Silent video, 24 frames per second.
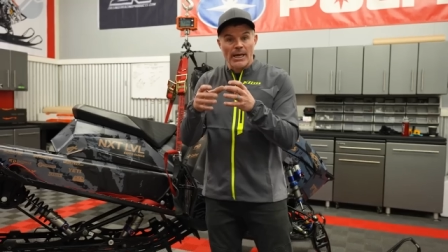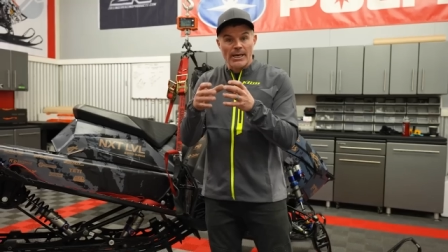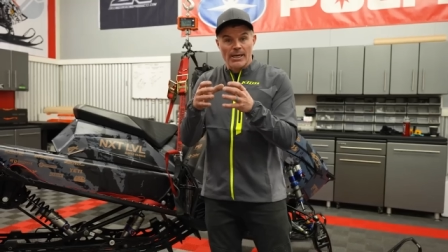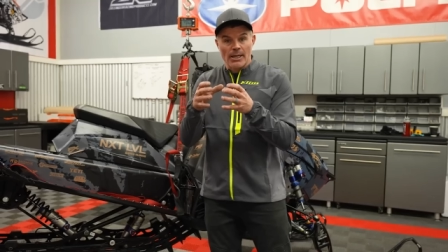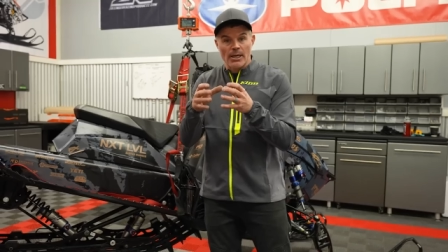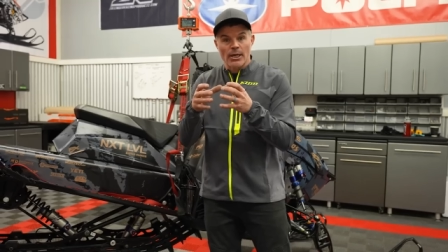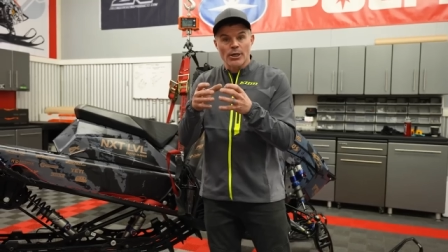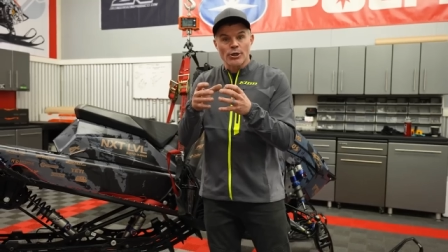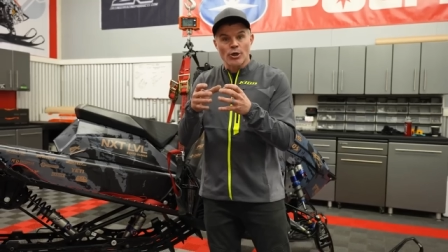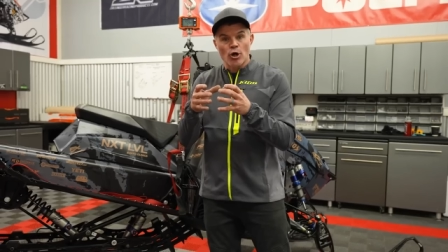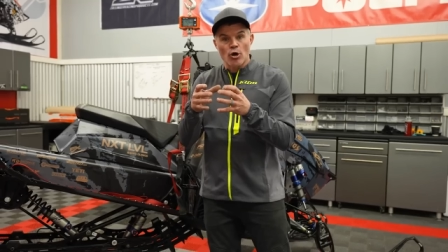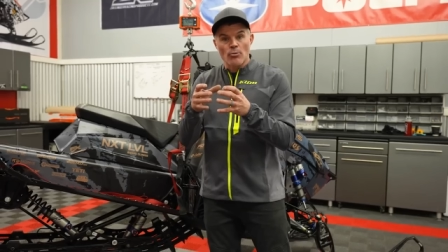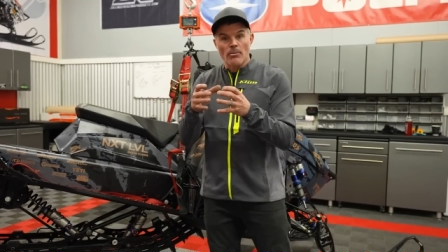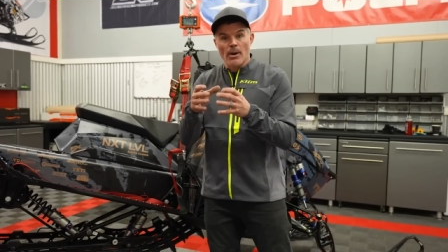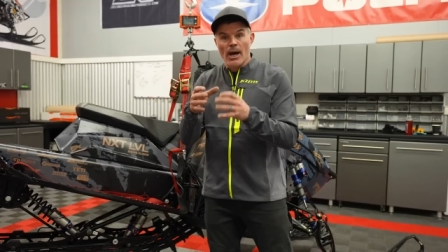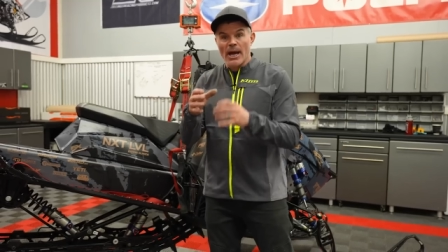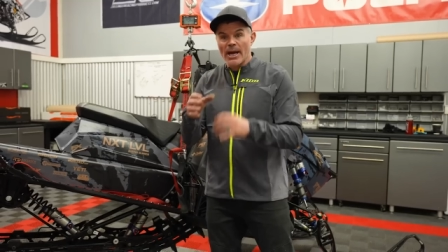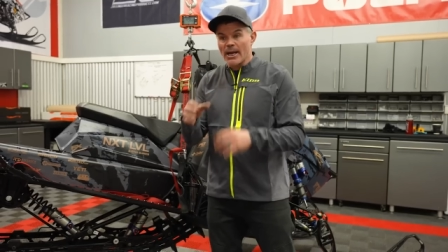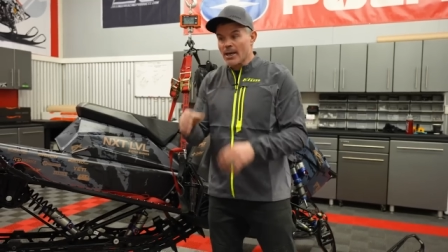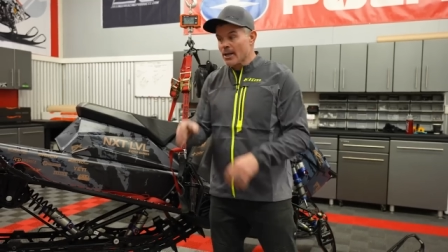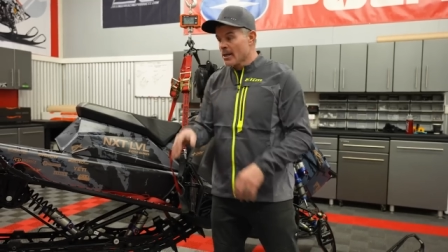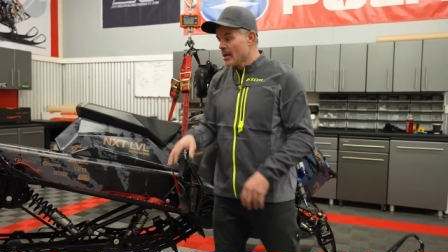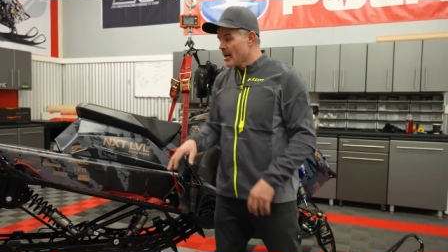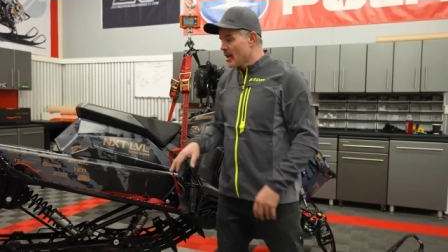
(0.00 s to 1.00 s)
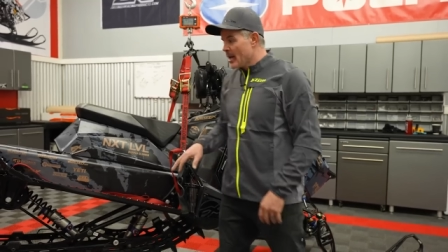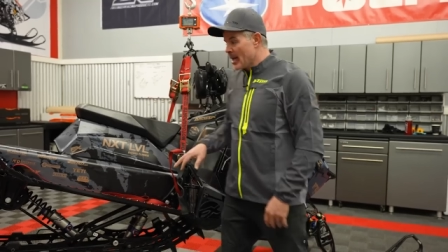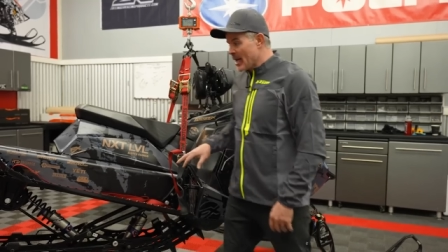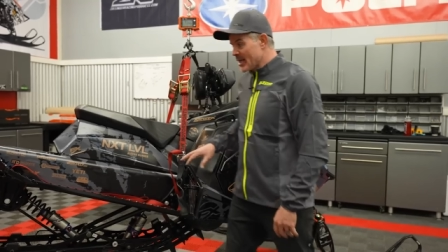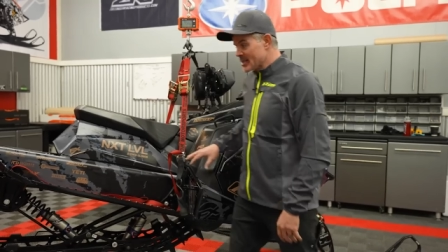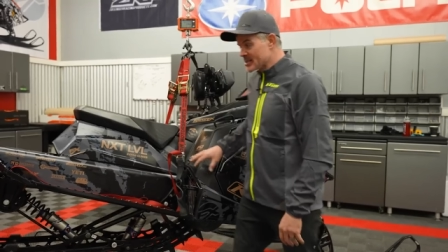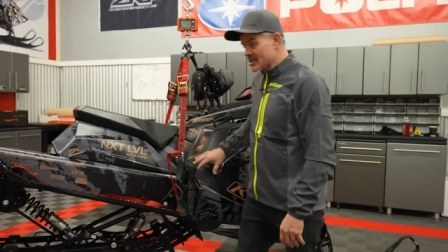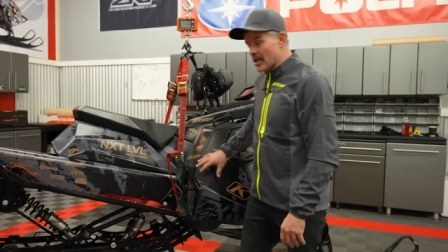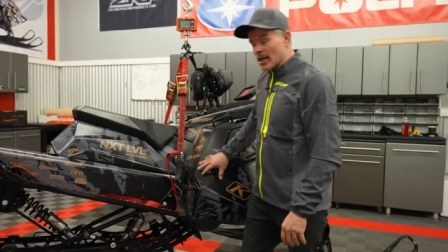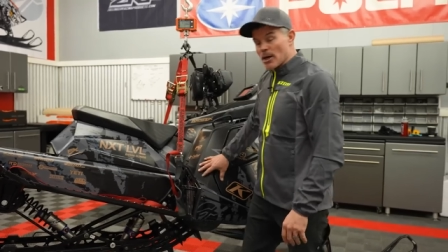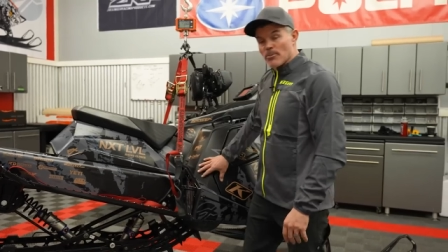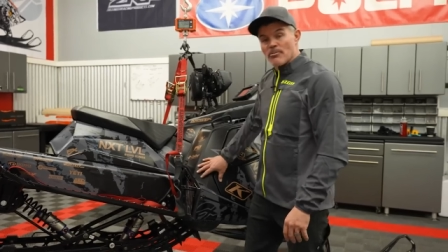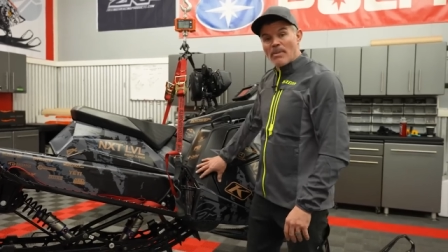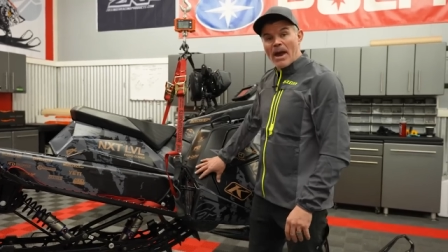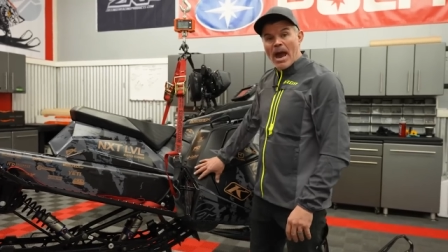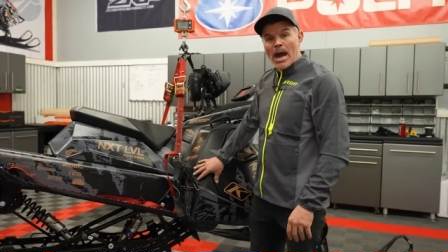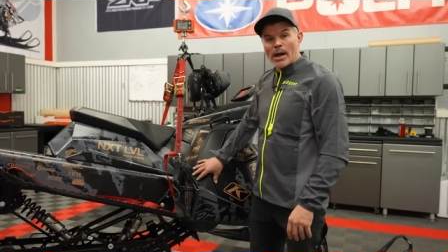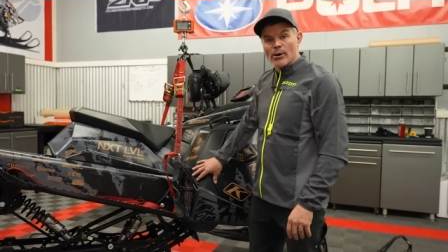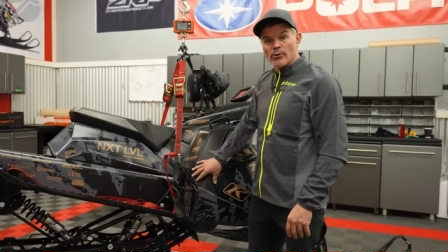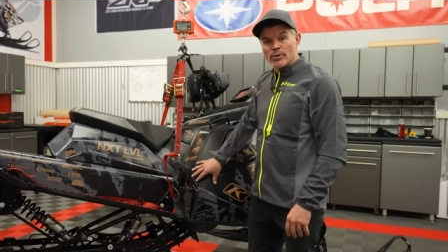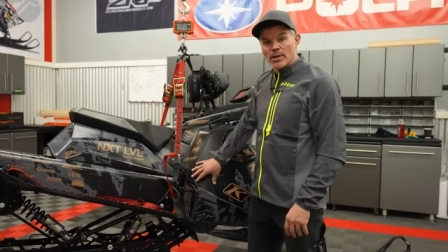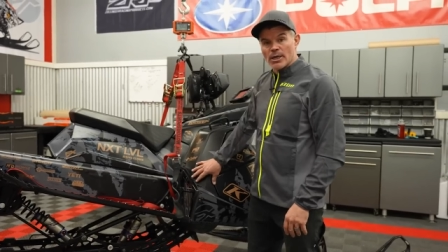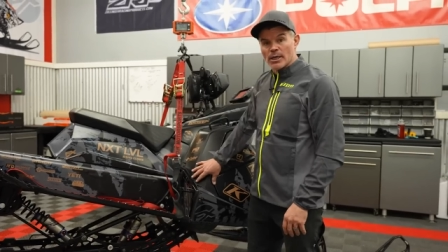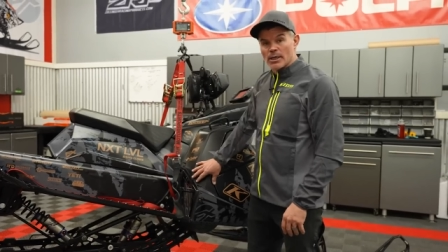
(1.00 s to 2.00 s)
like in a dirt bike. It's got a
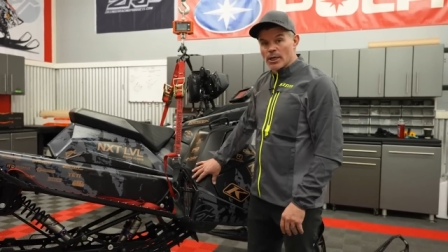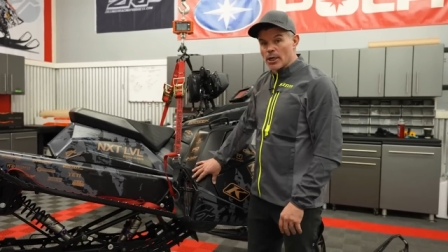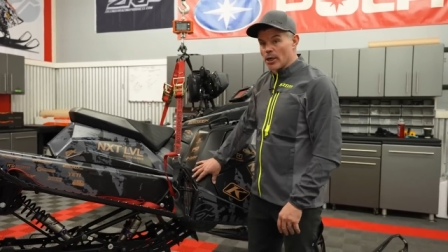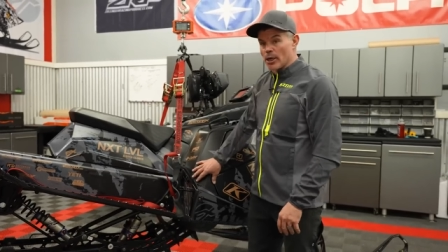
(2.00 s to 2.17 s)
battery in